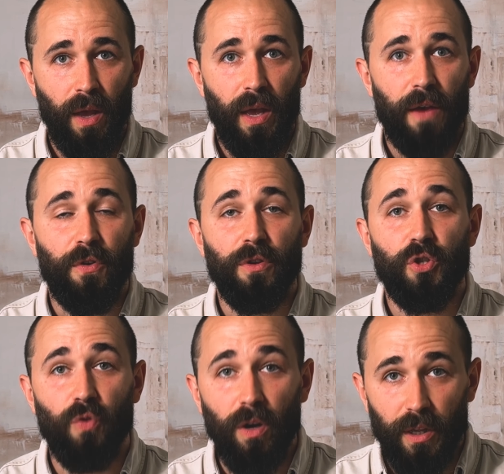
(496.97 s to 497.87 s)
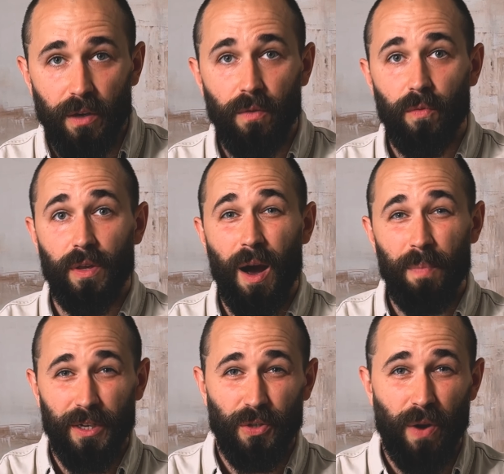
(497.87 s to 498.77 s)
If you're struggling with a
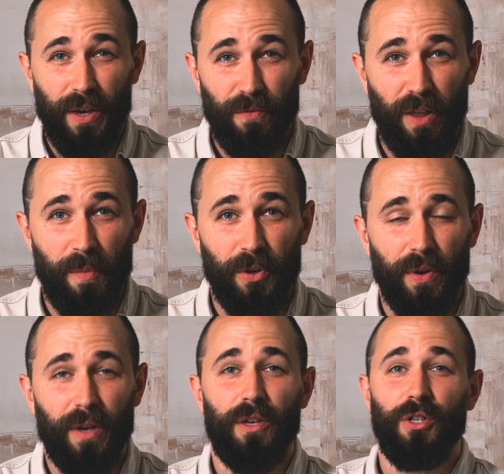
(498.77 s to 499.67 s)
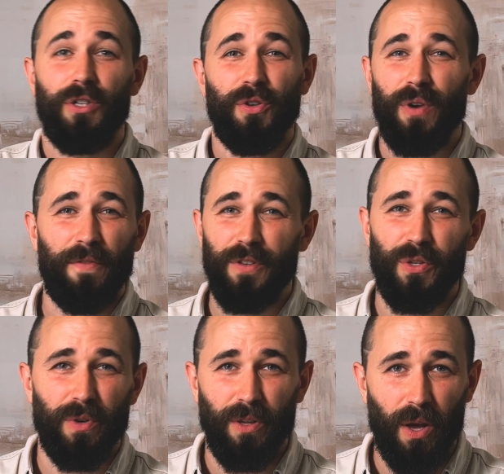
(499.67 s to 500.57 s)
complex chronic inflammatory condition, you don't have to
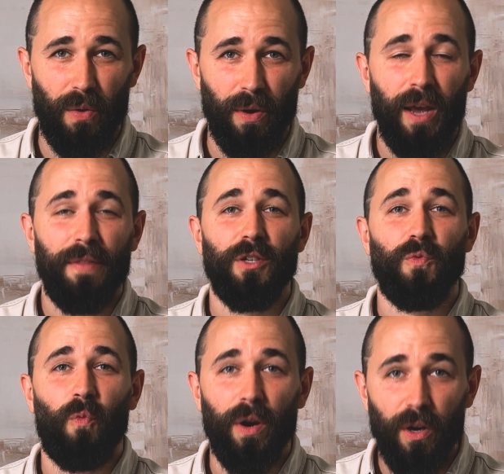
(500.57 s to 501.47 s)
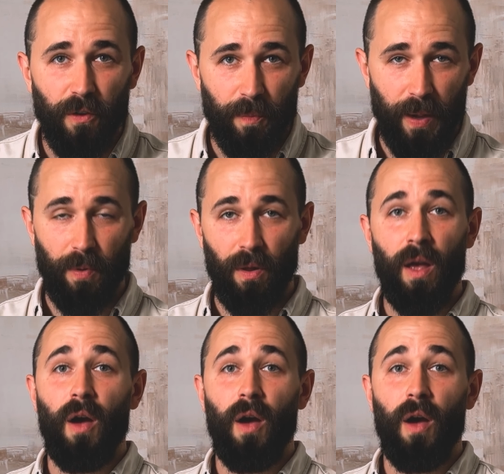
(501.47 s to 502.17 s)
do it alone. There's wonderful people.